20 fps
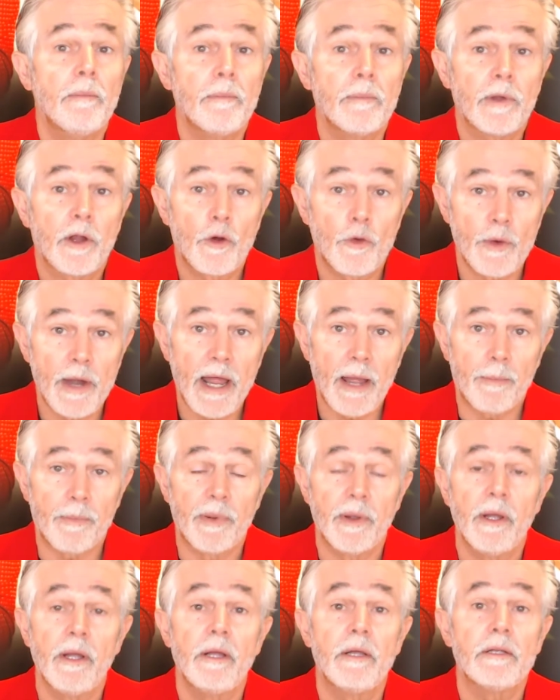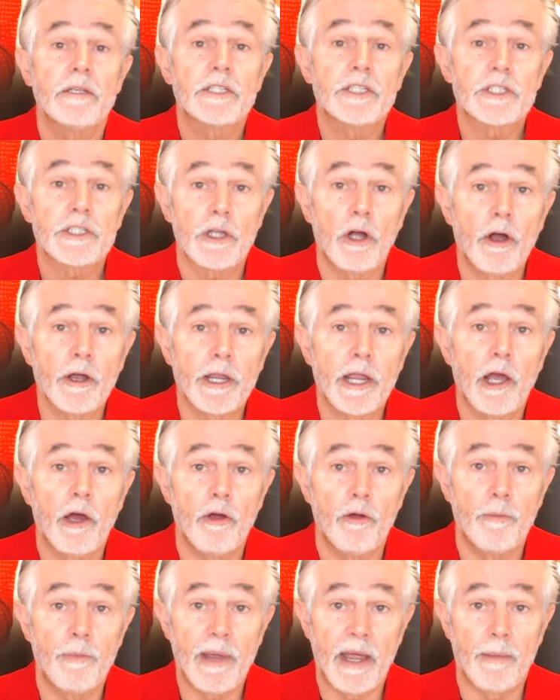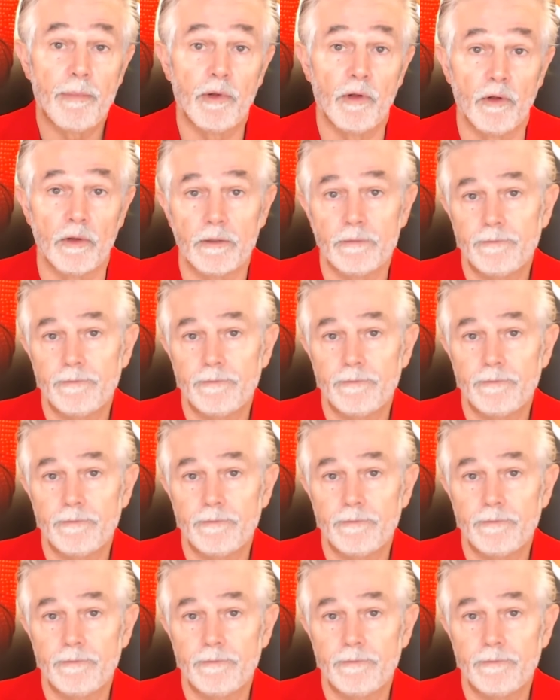crap, psychobabble.